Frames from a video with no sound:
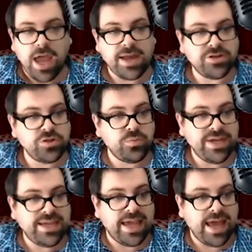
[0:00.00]
And do
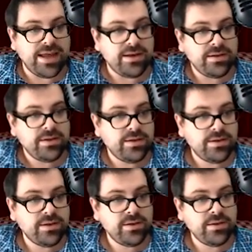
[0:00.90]
we get
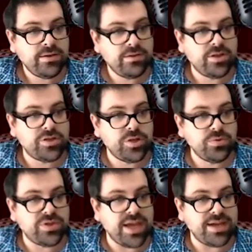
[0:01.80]
the
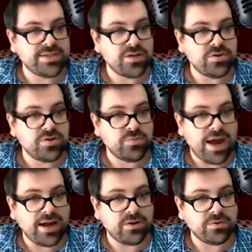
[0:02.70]
two things under the
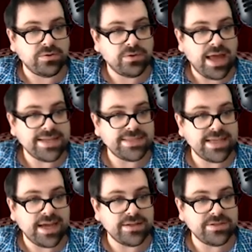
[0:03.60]
radical as
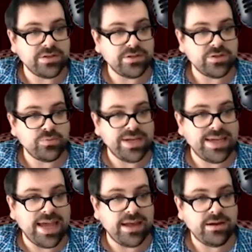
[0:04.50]
the answer? Do we
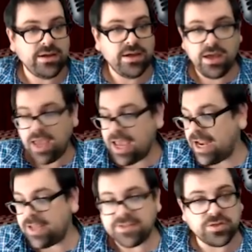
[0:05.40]
get an
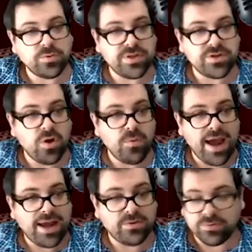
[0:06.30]
answer with no
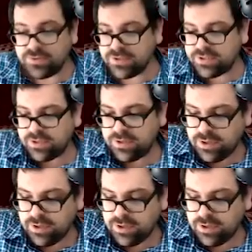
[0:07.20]
radicals?